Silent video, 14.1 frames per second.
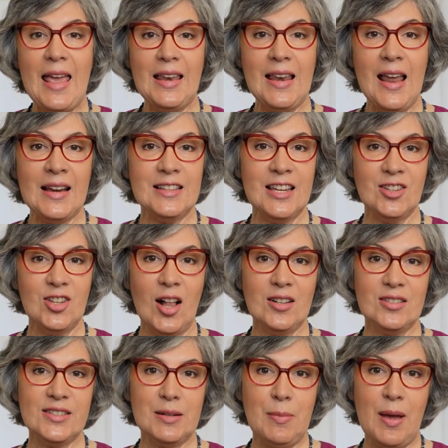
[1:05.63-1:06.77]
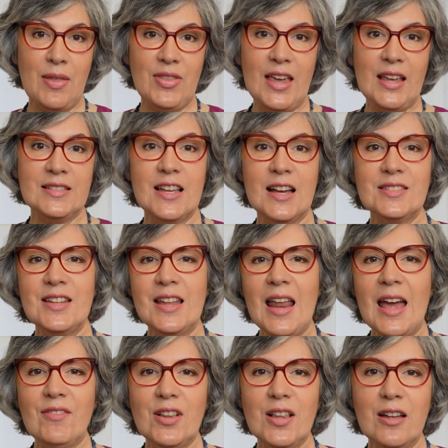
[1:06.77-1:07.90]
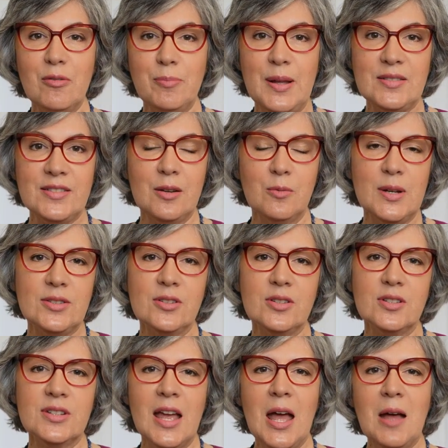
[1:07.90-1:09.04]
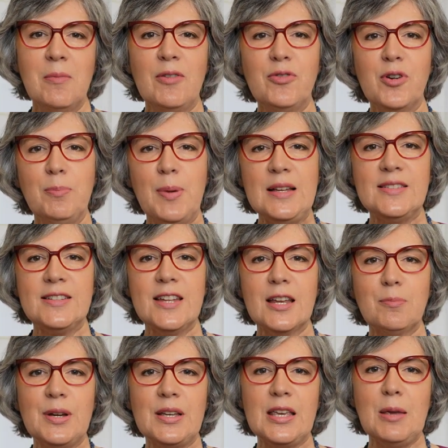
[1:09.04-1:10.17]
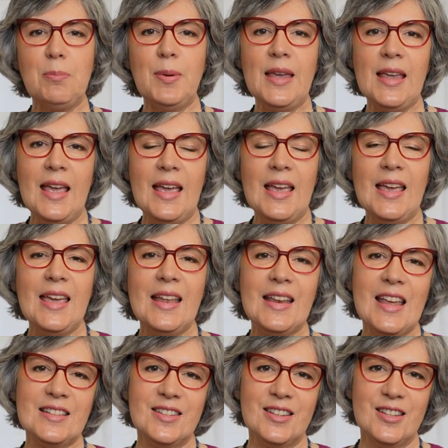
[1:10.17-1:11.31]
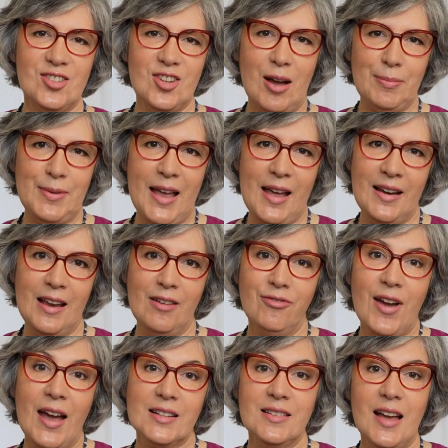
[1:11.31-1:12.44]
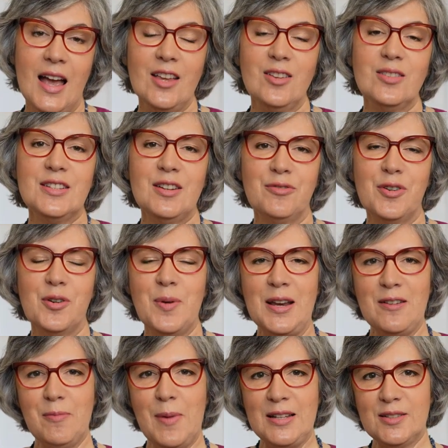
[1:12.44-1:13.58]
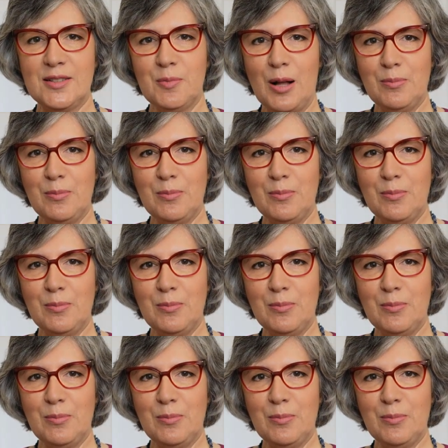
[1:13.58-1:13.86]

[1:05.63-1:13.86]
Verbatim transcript: at $19 a month. It doesn't have a lot of bells and whistles, but for basic bookkeeping, it gets the job done. In fact, I used it for one of my small